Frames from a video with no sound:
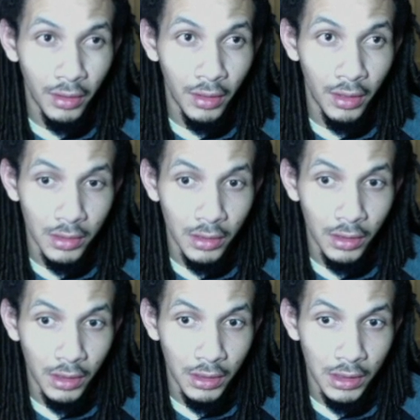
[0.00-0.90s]
that it's going to
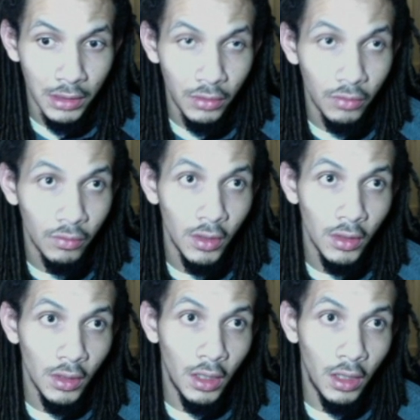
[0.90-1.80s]
continue.
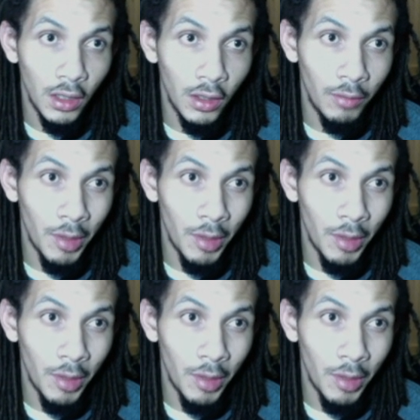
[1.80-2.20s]
I'm